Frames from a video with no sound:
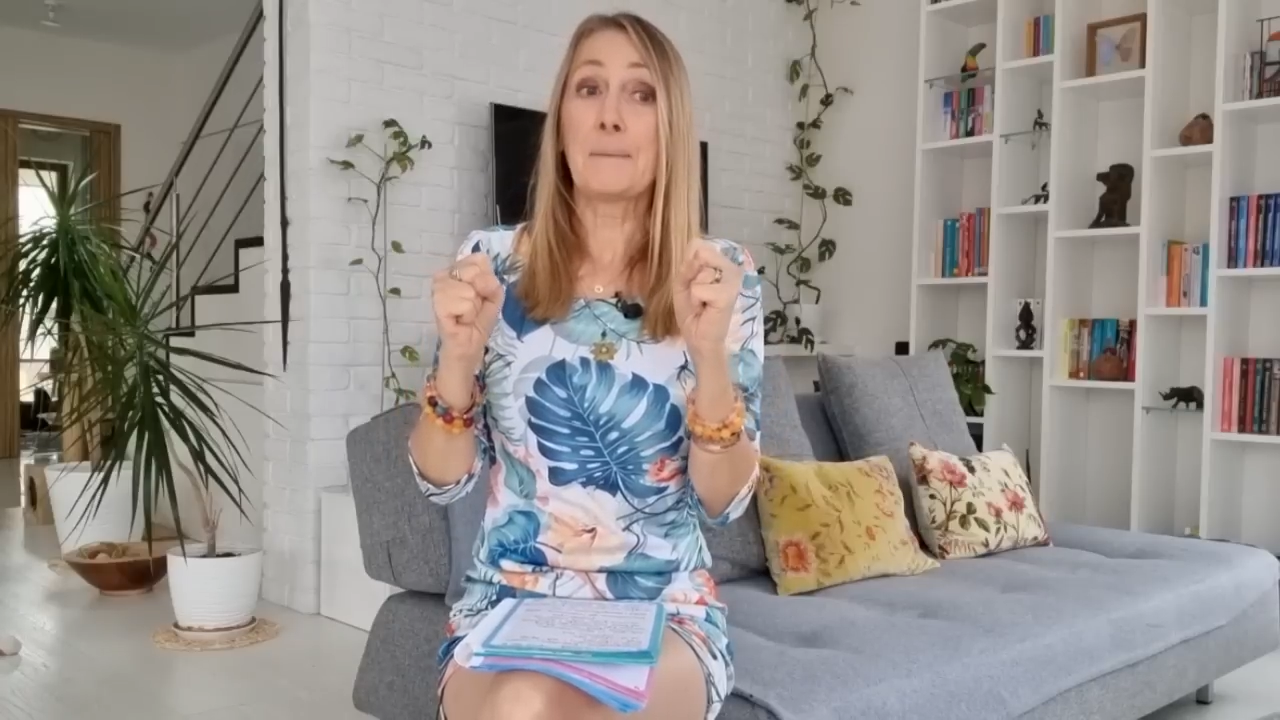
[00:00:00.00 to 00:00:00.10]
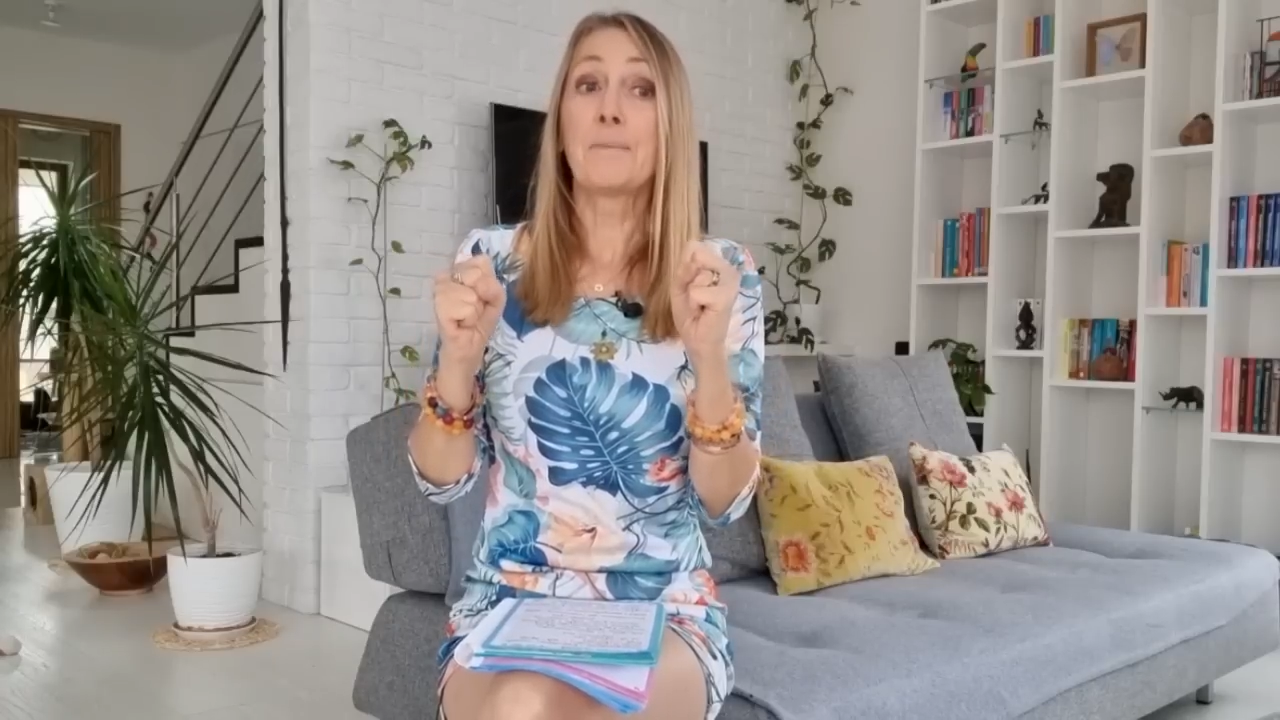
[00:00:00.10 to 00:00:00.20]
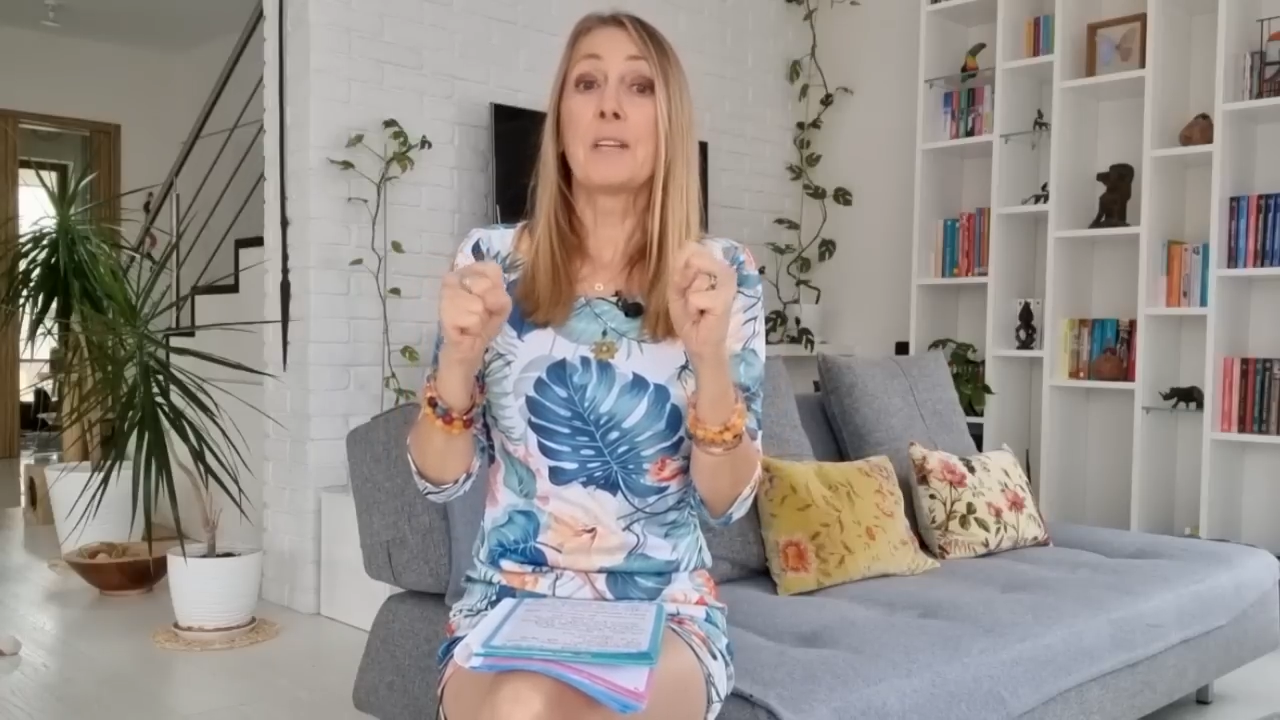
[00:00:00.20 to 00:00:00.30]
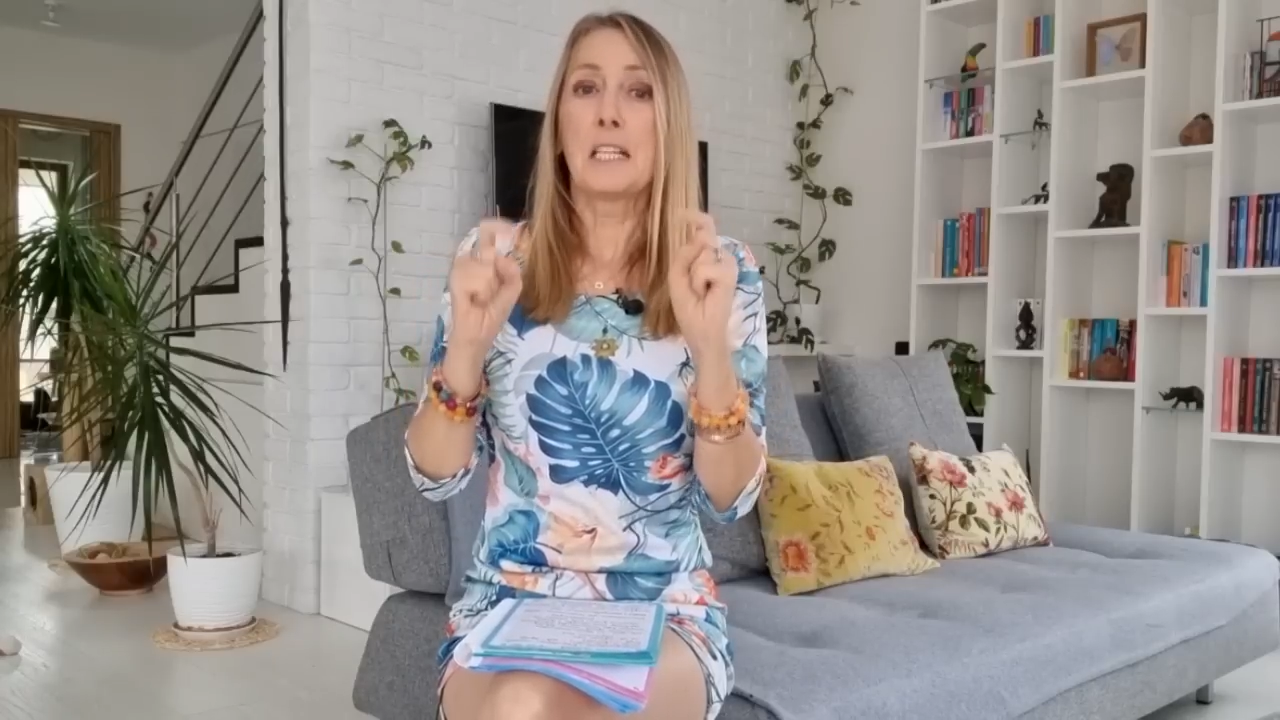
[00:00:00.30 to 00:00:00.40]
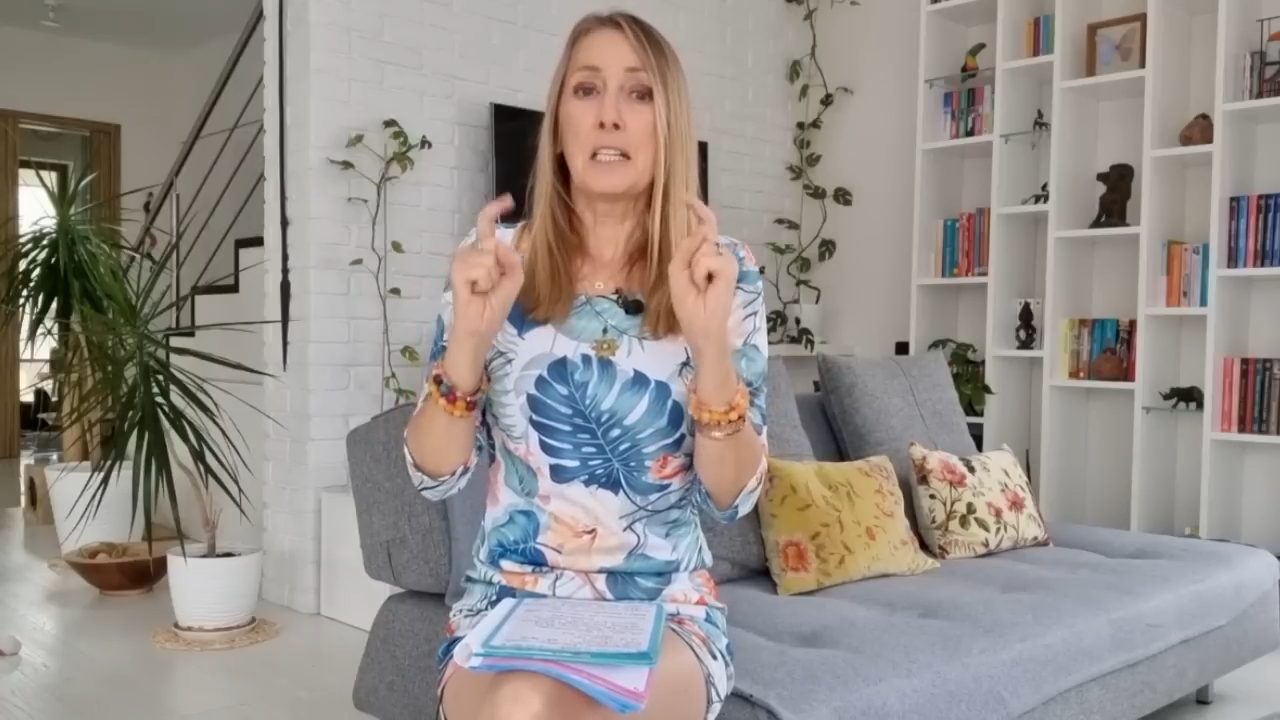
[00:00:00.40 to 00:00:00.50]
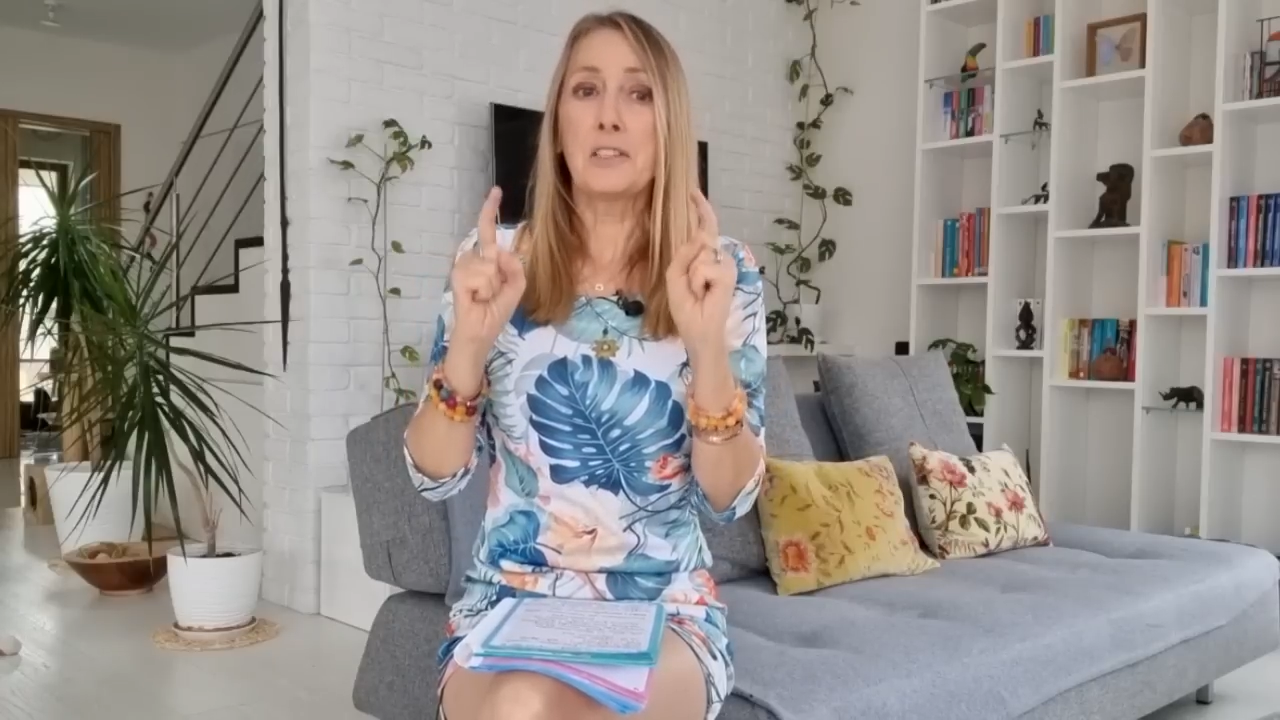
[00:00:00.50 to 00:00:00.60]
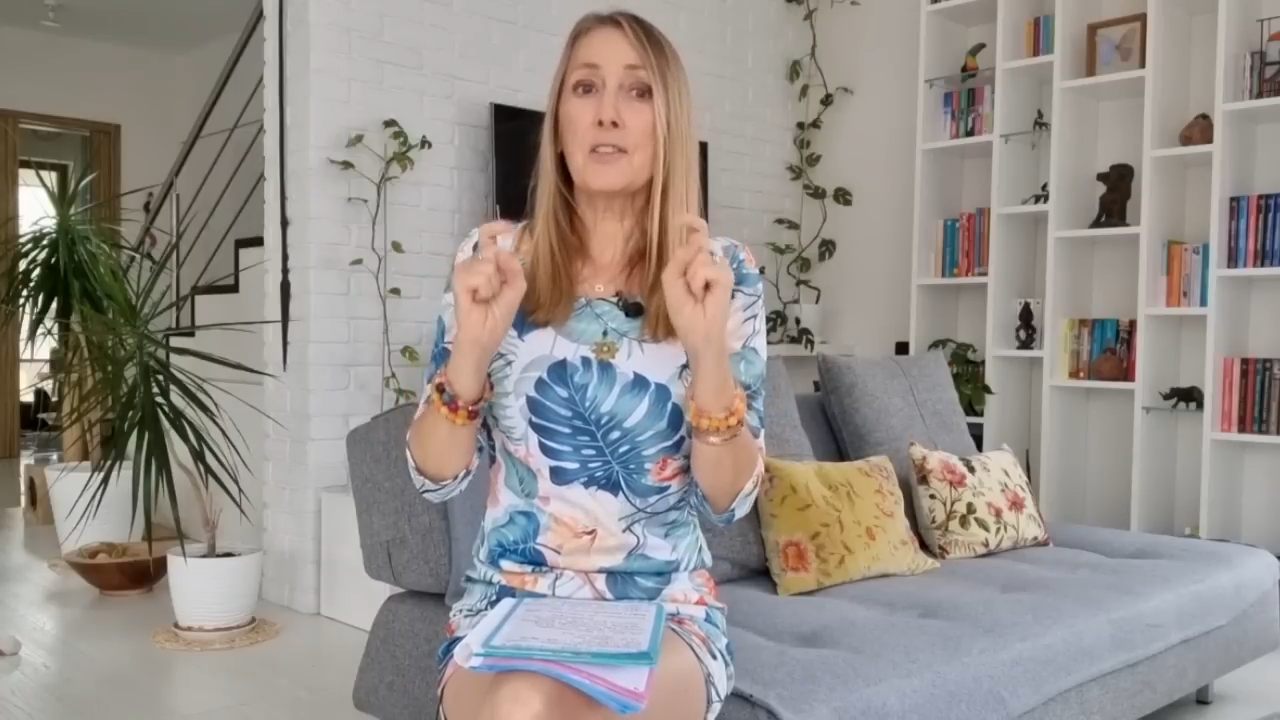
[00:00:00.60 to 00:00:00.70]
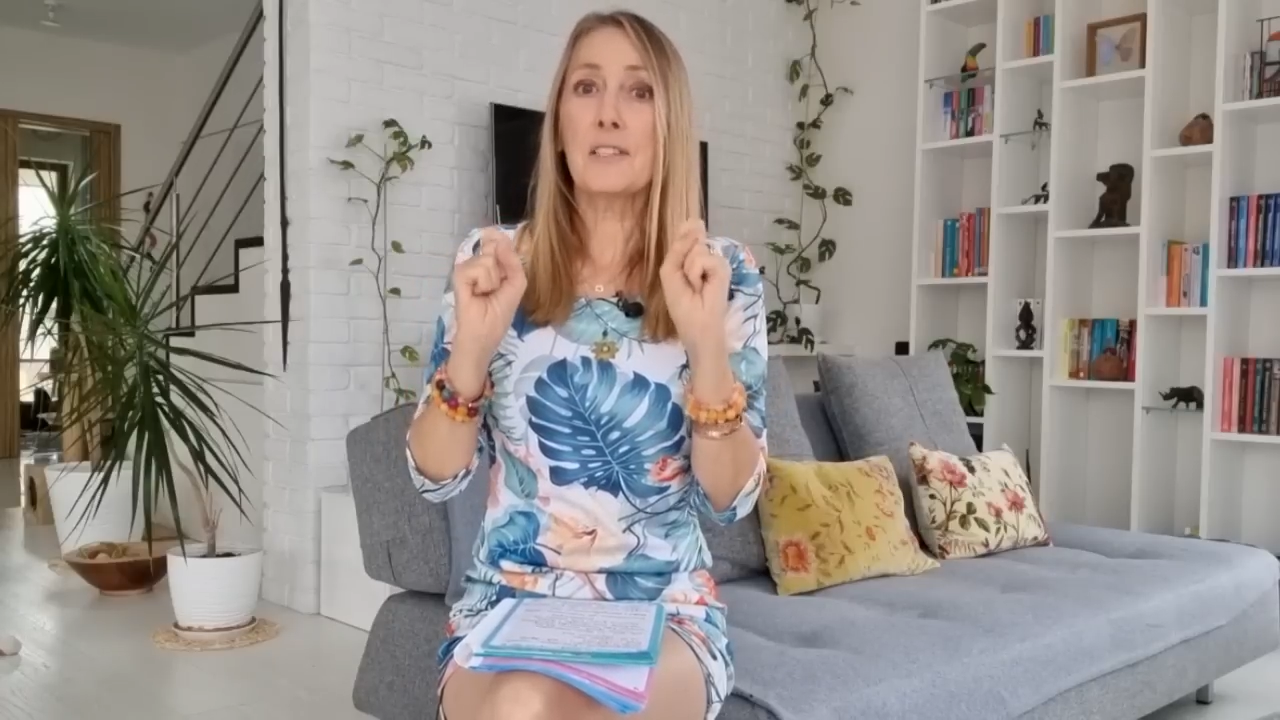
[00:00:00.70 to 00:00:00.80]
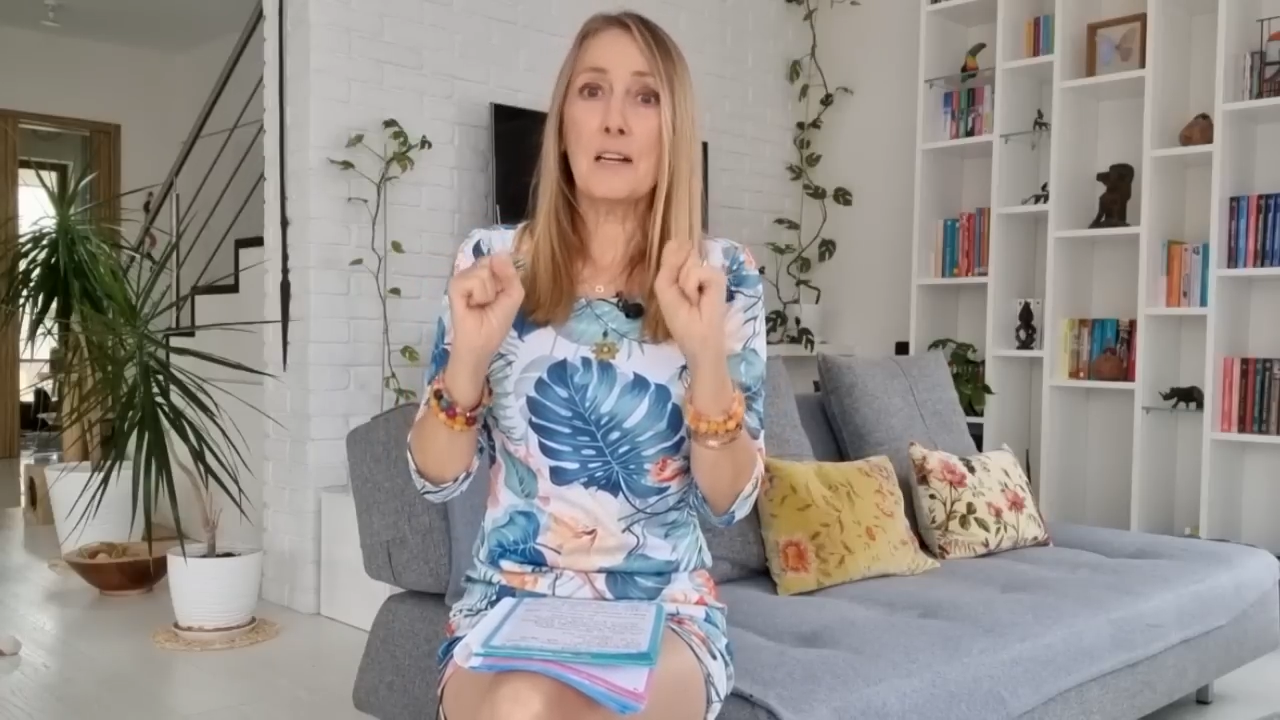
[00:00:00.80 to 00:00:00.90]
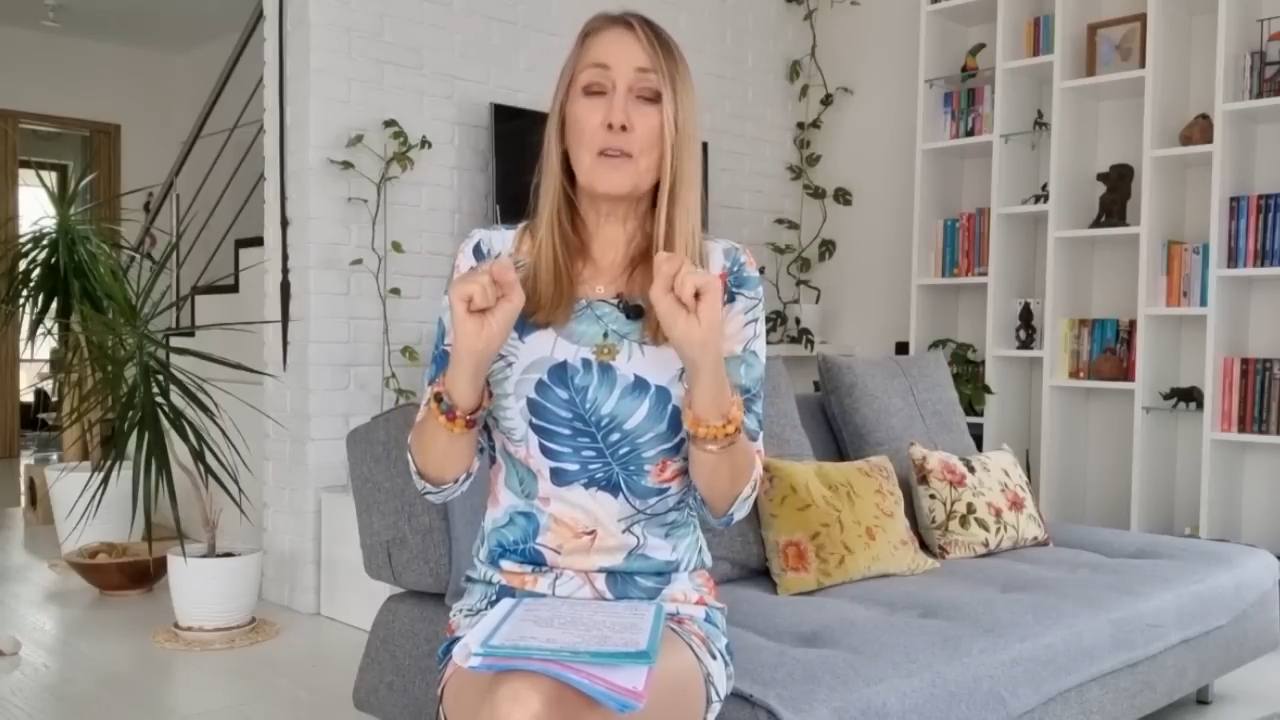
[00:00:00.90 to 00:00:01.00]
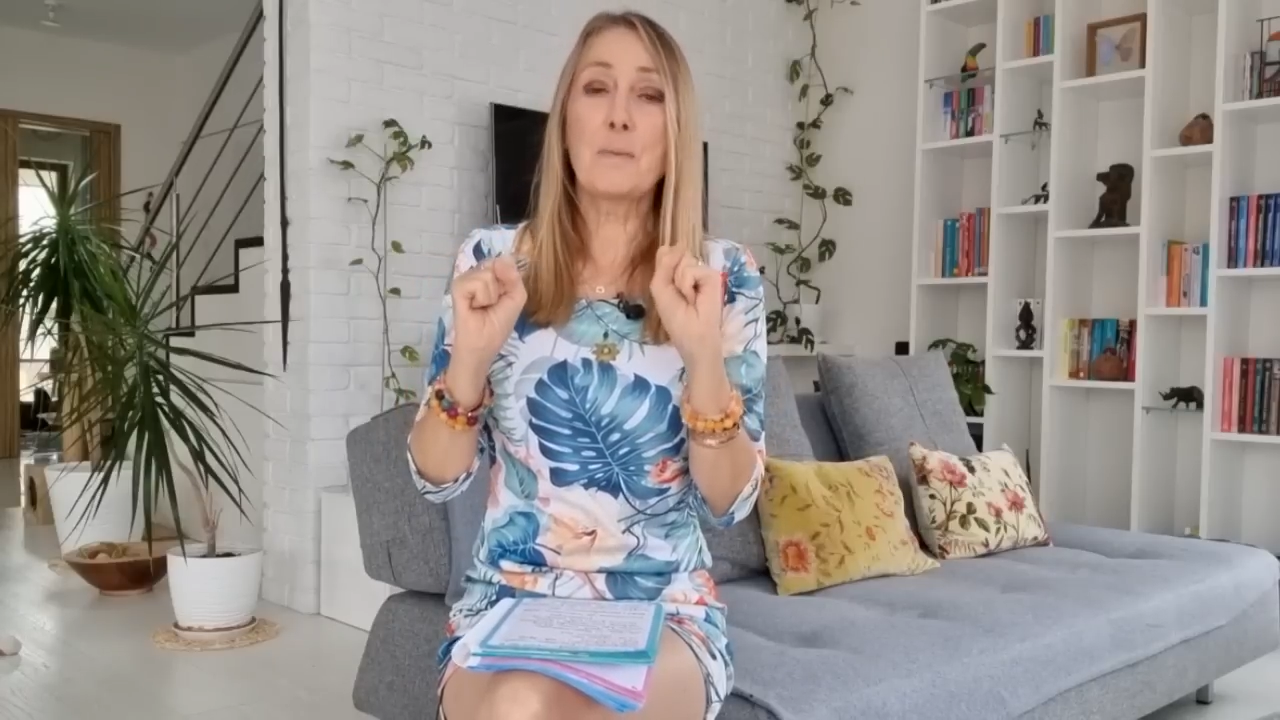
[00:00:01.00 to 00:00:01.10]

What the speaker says: and this